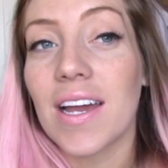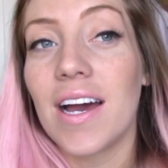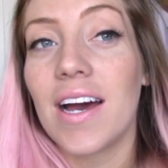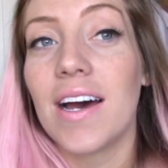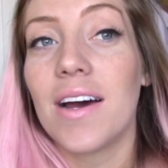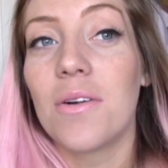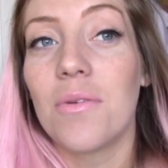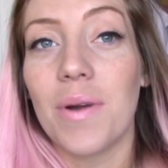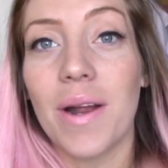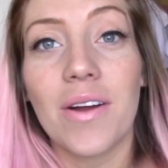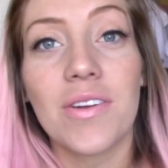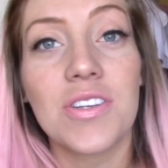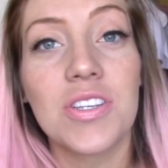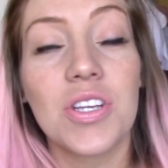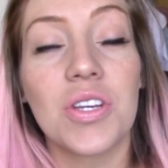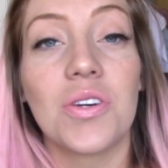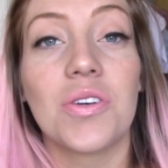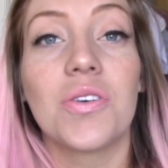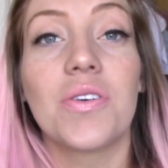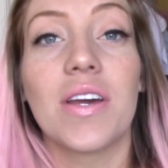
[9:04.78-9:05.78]
round
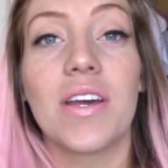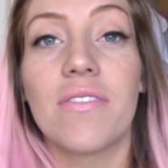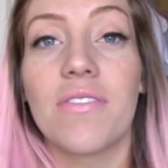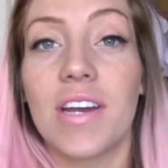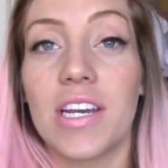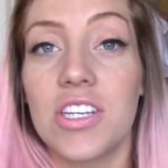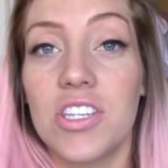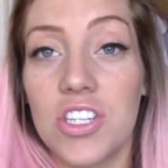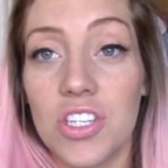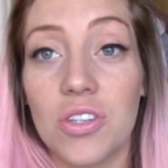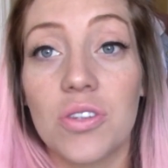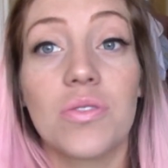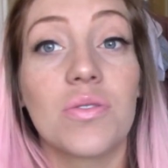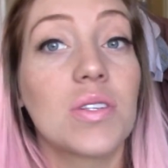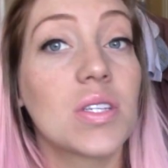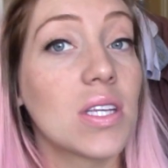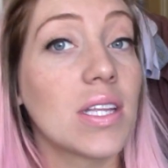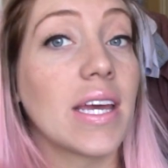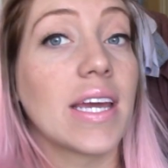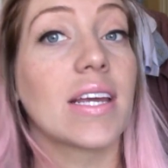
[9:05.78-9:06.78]
2. If I do,
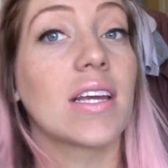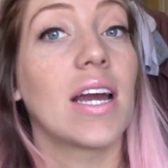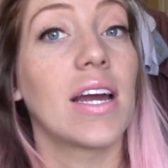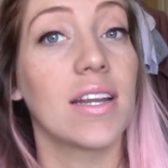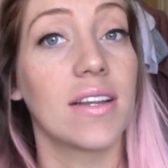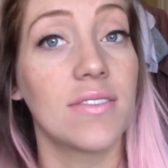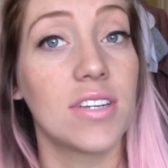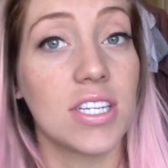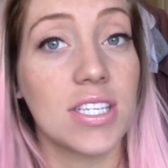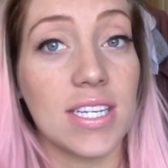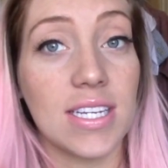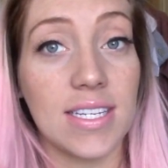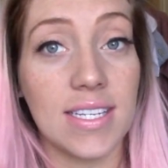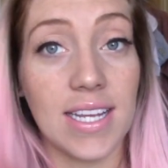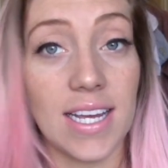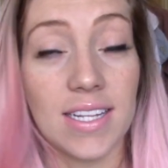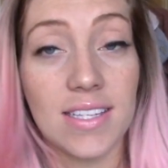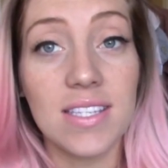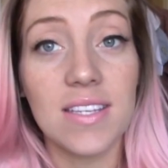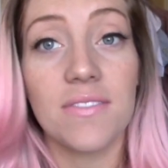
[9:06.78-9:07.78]
to like kind of just
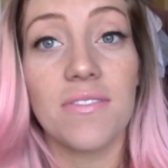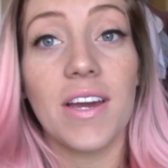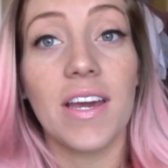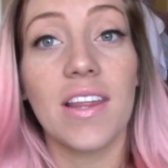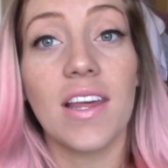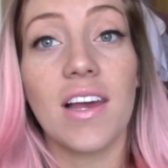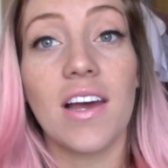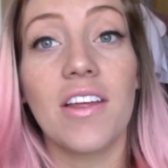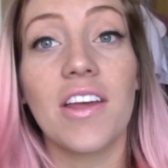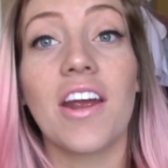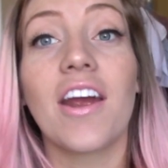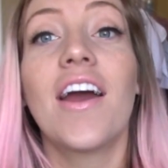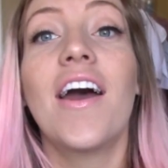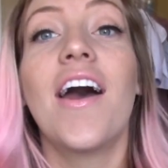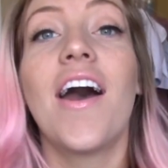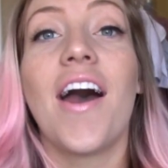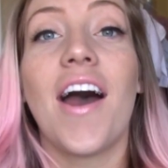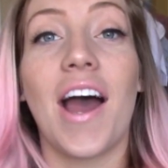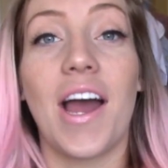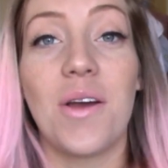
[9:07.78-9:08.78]
intensify the color,
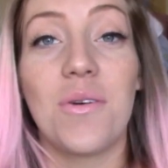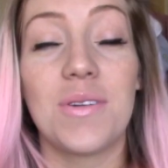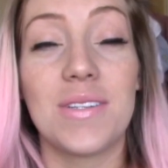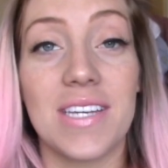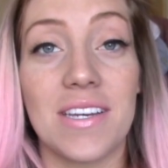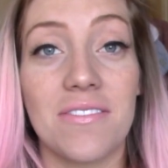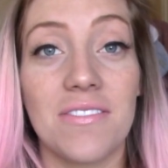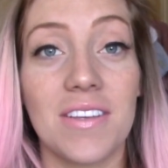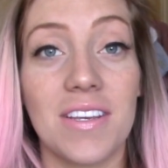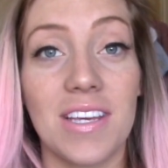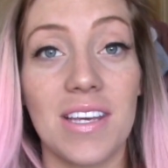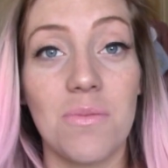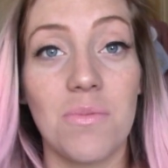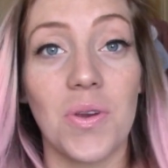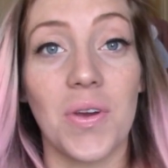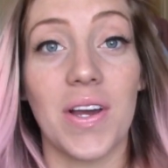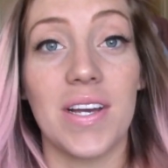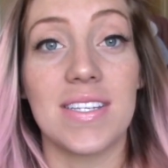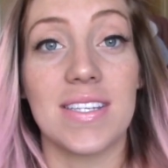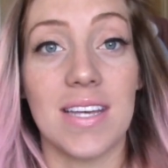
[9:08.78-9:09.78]
I will definitely keep you
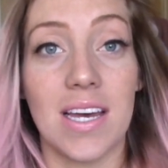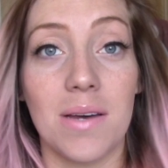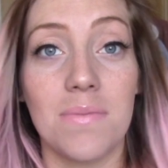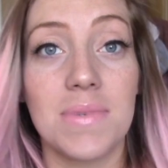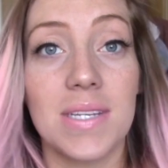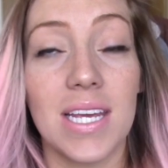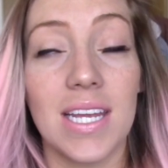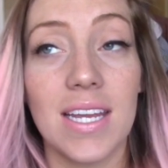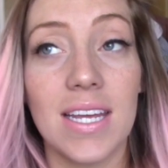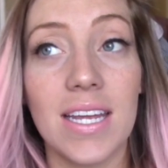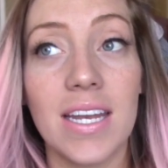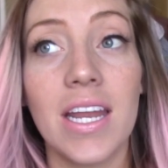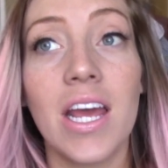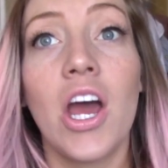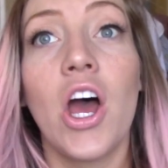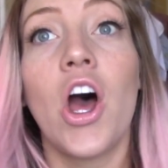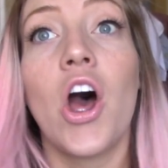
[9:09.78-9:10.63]
guys updated.